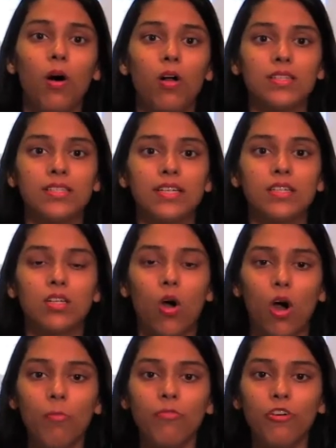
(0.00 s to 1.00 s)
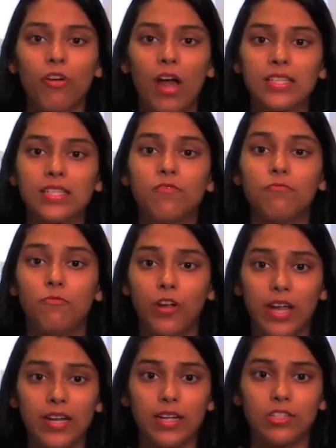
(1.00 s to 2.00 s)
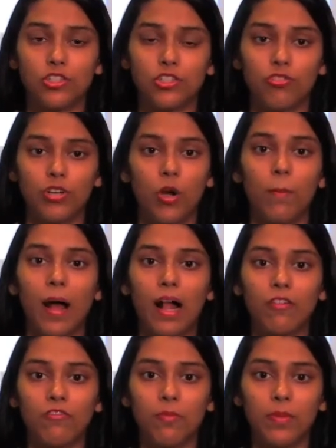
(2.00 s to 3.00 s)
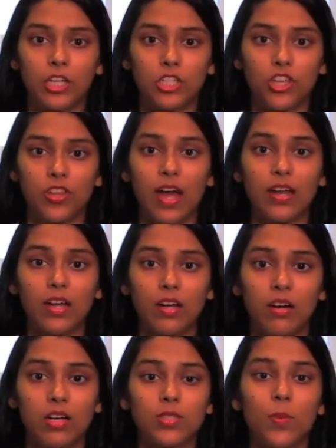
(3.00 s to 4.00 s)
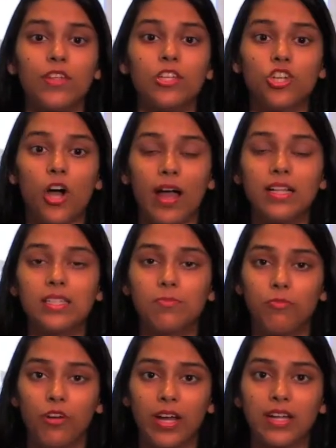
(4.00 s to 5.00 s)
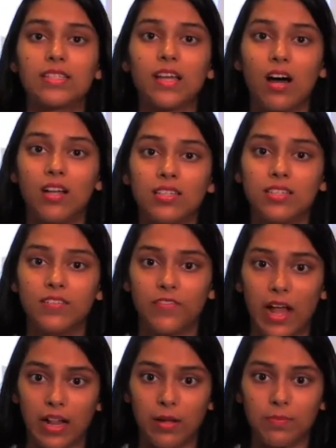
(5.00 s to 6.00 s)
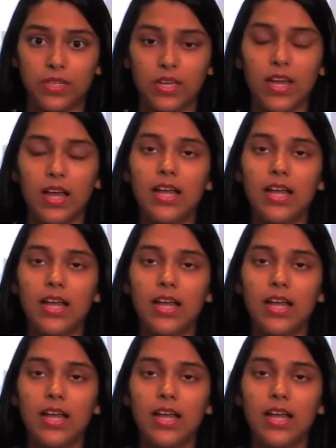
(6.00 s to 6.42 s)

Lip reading: palsy is a non-progressive brain injury or malformation that occurs when the child's brain is underdeveloped.